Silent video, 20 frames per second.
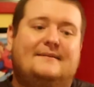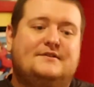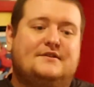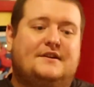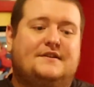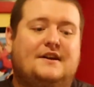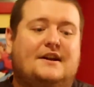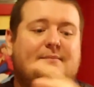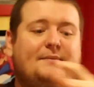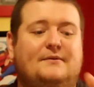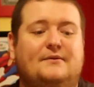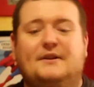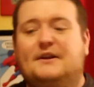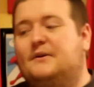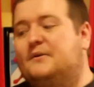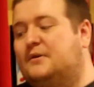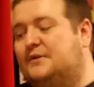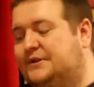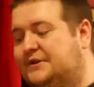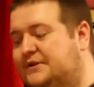so I thought it'd be really
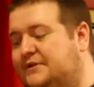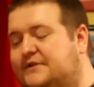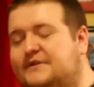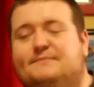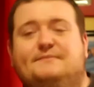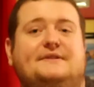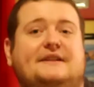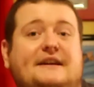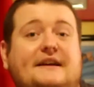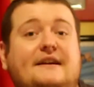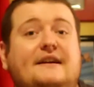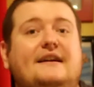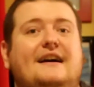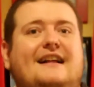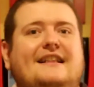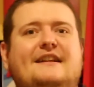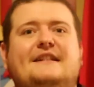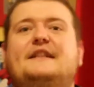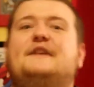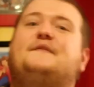cool to do something a
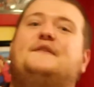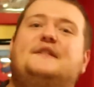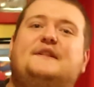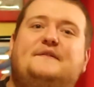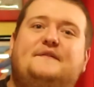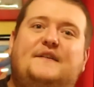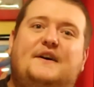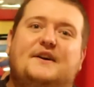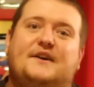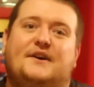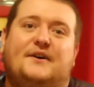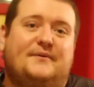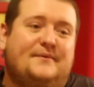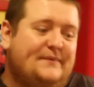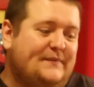little different than Funko.